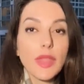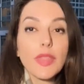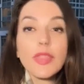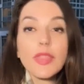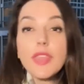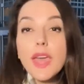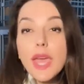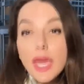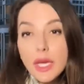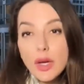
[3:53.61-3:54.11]

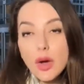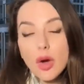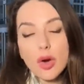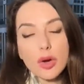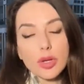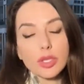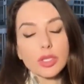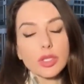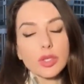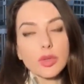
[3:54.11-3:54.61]
They
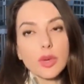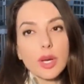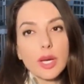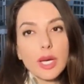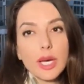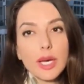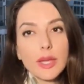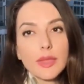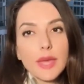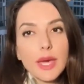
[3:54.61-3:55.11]
argue
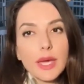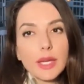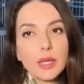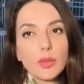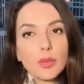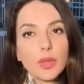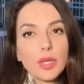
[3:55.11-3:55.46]
that it would